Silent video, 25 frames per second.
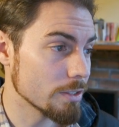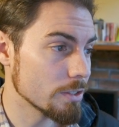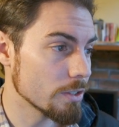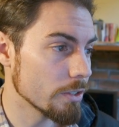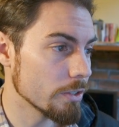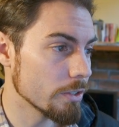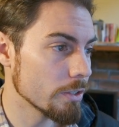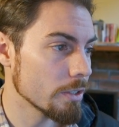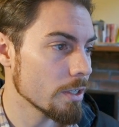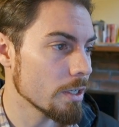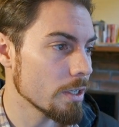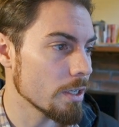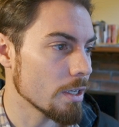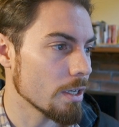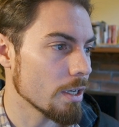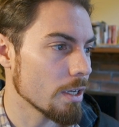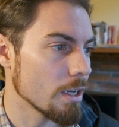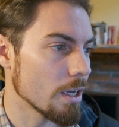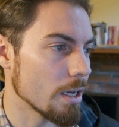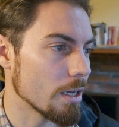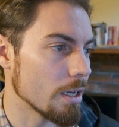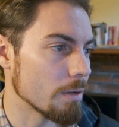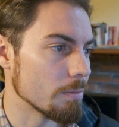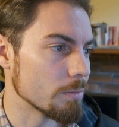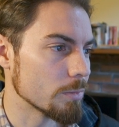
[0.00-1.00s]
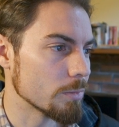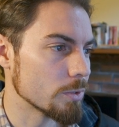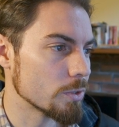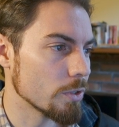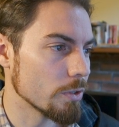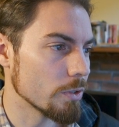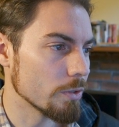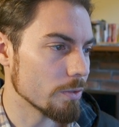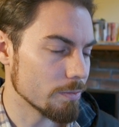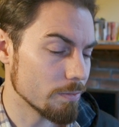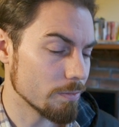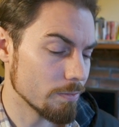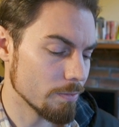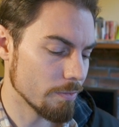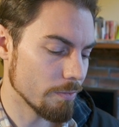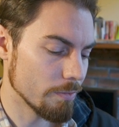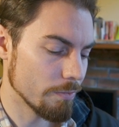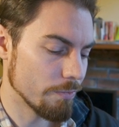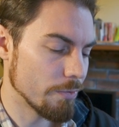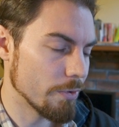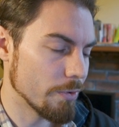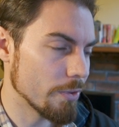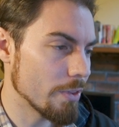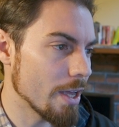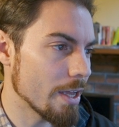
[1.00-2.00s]
So so
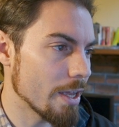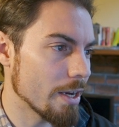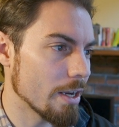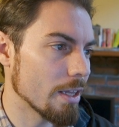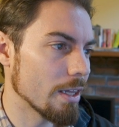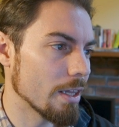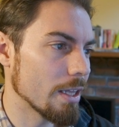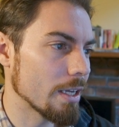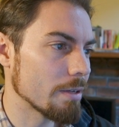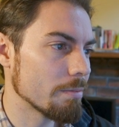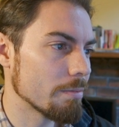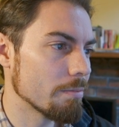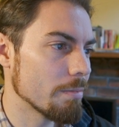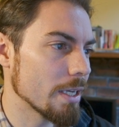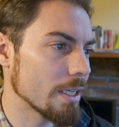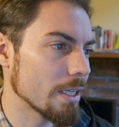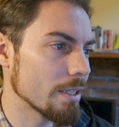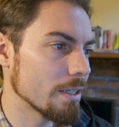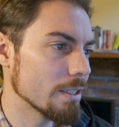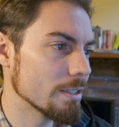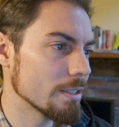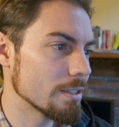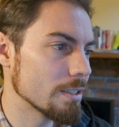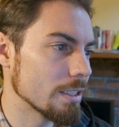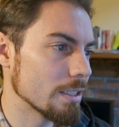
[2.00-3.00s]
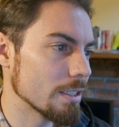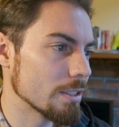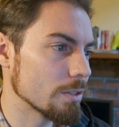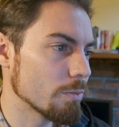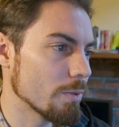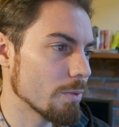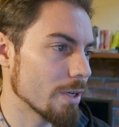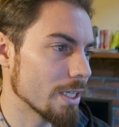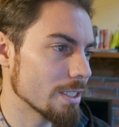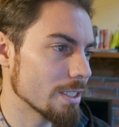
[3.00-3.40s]
for that, I like make these things